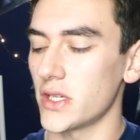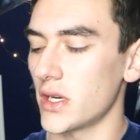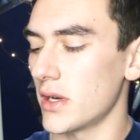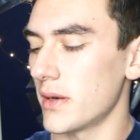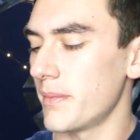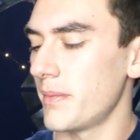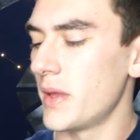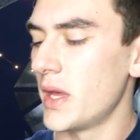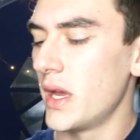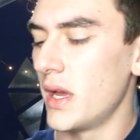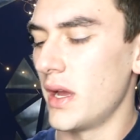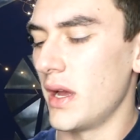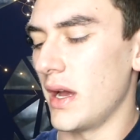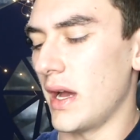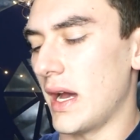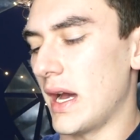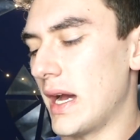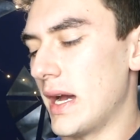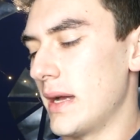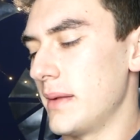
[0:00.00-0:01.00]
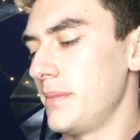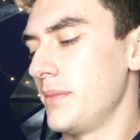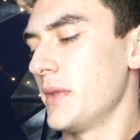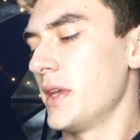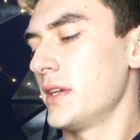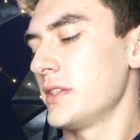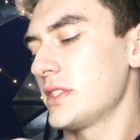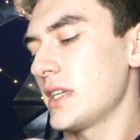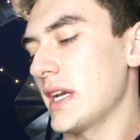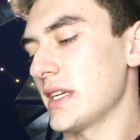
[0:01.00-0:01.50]
arm um,
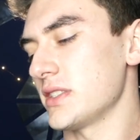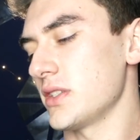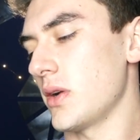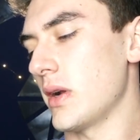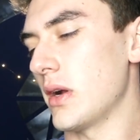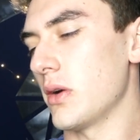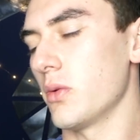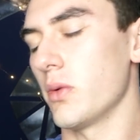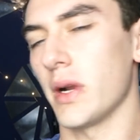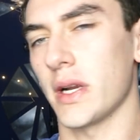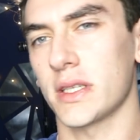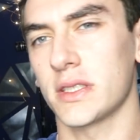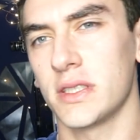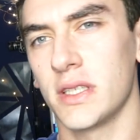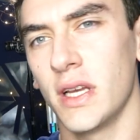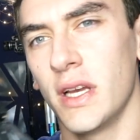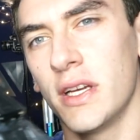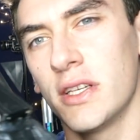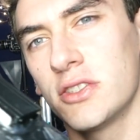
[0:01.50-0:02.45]
so you guys know how it works.